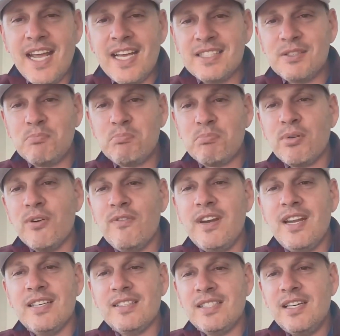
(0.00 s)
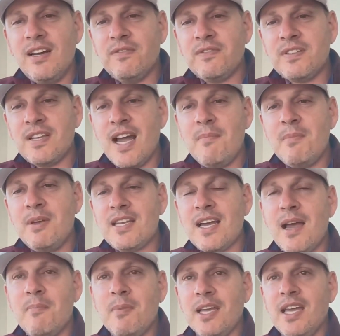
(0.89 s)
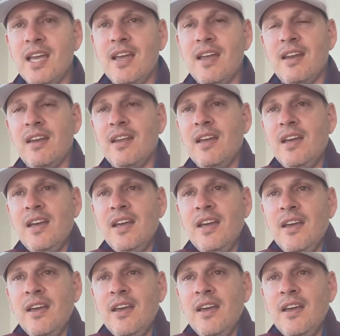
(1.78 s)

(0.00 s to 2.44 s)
And it's proven itself time and time again